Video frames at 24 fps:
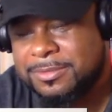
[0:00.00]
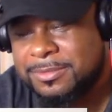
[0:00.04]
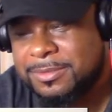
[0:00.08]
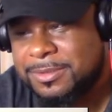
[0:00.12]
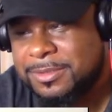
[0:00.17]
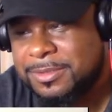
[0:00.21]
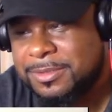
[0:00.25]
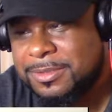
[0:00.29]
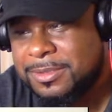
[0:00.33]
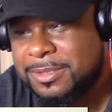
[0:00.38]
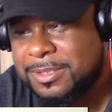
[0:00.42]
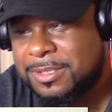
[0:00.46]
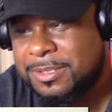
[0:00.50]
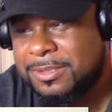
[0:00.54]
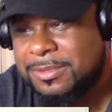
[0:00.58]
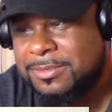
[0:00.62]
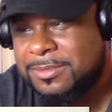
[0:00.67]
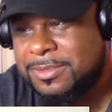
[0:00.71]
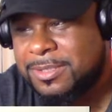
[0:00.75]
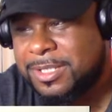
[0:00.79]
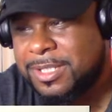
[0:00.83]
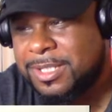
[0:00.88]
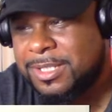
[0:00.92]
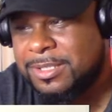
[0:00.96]
What is this? I
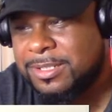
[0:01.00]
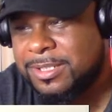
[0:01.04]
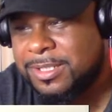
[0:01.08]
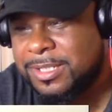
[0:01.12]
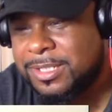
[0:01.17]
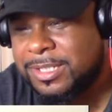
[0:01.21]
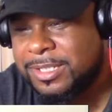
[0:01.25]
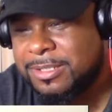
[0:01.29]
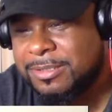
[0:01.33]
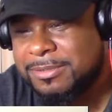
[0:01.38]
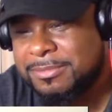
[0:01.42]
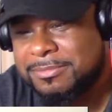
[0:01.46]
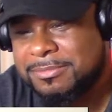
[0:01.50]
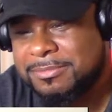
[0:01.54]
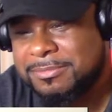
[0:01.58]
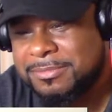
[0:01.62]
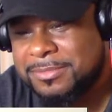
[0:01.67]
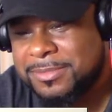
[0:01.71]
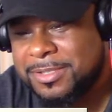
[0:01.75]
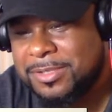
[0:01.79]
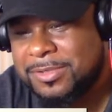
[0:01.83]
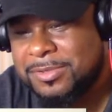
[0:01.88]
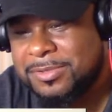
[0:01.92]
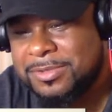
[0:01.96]
don't know. I ain't looking at it.
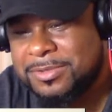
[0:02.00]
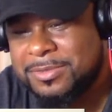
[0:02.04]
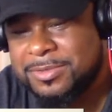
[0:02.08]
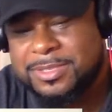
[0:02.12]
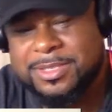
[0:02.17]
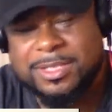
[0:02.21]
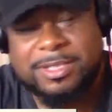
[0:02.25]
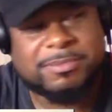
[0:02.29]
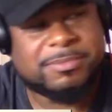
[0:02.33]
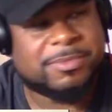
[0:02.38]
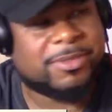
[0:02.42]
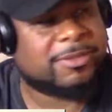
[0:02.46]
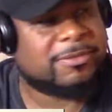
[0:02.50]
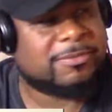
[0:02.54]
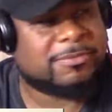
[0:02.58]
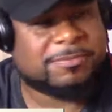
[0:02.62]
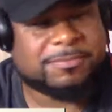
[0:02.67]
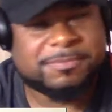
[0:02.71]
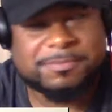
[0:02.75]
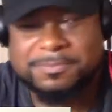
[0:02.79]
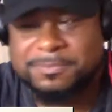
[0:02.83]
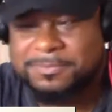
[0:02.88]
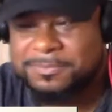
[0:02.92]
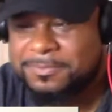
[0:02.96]
I don't know what you're talking about.
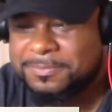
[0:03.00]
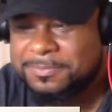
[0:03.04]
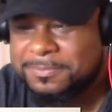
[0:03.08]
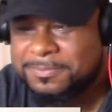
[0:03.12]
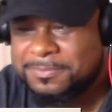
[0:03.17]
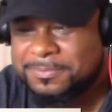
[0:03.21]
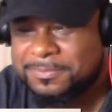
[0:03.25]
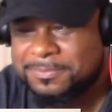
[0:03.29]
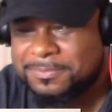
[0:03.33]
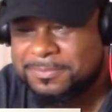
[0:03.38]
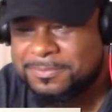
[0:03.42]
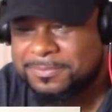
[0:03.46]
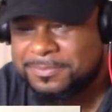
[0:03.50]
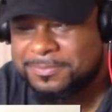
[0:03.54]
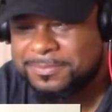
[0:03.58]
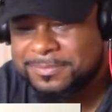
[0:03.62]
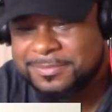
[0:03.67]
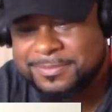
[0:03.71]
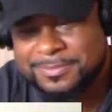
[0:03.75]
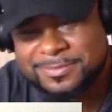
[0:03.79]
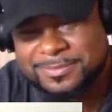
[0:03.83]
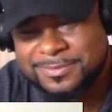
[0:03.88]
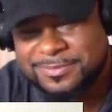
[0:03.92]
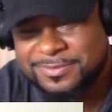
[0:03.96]
Hmm?
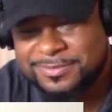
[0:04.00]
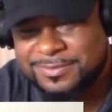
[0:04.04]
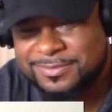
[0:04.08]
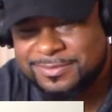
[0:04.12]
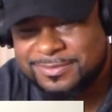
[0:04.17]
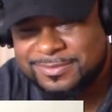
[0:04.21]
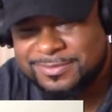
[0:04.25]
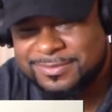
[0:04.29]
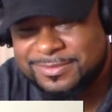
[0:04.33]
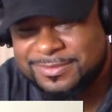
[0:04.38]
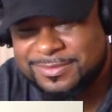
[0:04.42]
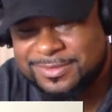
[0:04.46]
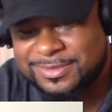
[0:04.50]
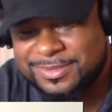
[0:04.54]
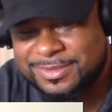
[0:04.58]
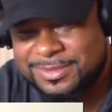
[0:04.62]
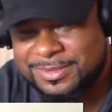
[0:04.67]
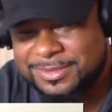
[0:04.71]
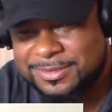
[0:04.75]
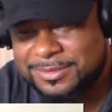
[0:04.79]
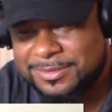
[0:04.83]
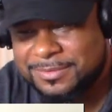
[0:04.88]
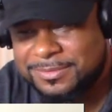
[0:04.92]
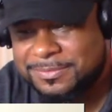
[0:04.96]
Did you chew this
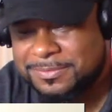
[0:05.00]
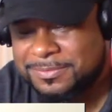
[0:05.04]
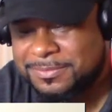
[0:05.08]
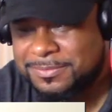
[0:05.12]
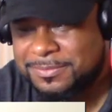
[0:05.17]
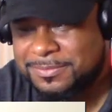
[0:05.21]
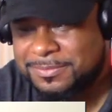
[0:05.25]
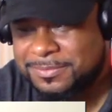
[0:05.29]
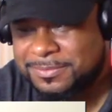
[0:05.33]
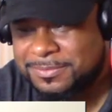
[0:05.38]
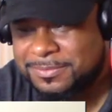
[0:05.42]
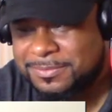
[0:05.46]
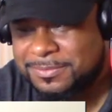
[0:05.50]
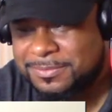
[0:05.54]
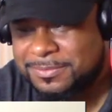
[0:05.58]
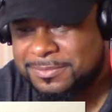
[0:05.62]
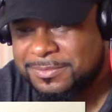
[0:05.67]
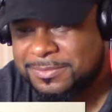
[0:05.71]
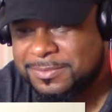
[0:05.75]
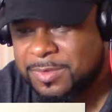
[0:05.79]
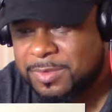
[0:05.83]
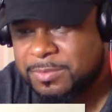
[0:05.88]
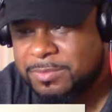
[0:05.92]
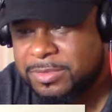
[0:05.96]
book up?
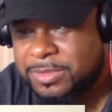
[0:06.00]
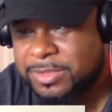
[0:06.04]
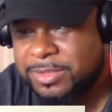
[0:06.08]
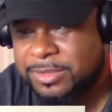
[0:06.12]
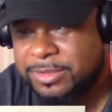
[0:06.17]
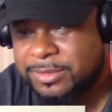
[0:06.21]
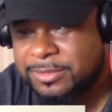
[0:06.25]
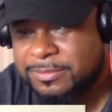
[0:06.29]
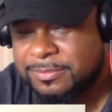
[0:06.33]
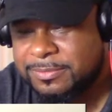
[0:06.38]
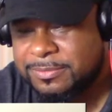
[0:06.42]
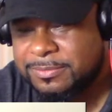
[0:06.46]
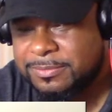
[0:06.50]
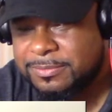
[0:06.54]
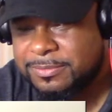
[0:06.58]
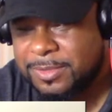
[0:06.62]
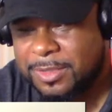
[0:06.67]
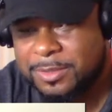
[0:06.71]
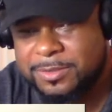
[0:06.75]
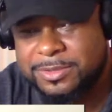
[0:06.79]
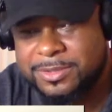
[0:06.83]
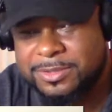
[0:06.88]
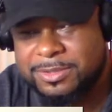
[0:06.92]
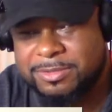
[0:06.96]
What book? I
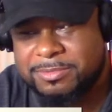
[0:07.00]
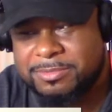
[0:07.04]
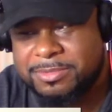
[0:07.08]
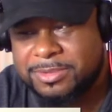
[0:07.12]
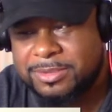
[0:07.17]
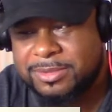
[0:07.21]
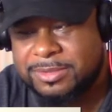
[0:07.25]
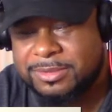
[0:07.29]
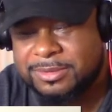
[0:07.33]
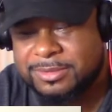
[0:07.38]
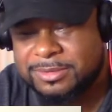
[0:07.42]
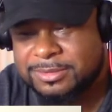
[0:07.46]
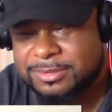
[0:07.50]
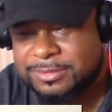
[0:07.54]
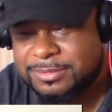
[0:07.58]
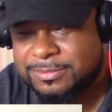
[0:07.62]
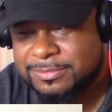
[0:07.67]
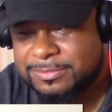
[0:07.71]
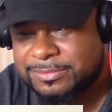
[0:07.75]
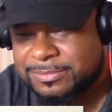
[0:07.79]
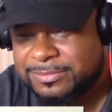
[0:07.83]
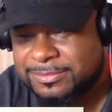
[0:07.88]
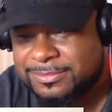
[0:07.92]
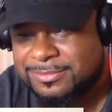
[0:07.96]
don't see a book.
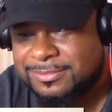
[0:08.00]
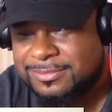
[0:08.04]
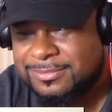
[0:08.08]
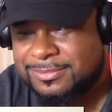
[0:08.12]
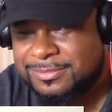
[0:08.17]
Did ya?